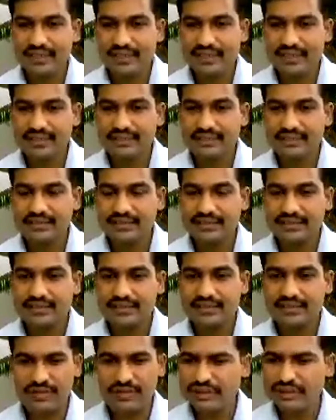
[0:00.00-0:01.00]
health is
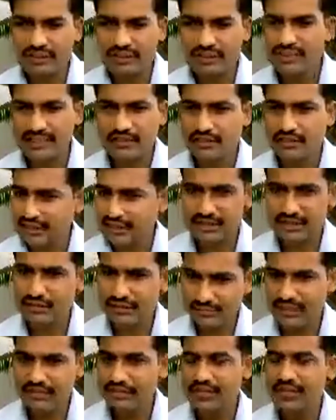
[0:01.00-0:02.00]
lost, something is lost.
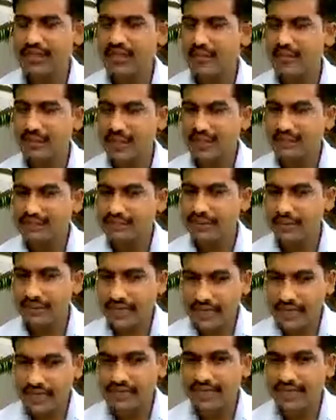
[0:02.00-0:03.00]
Is lost,
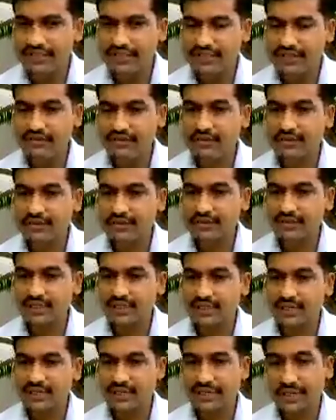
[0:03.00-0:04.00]
everything is lost.
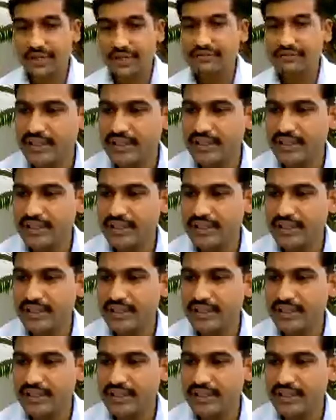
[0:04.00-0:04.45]
And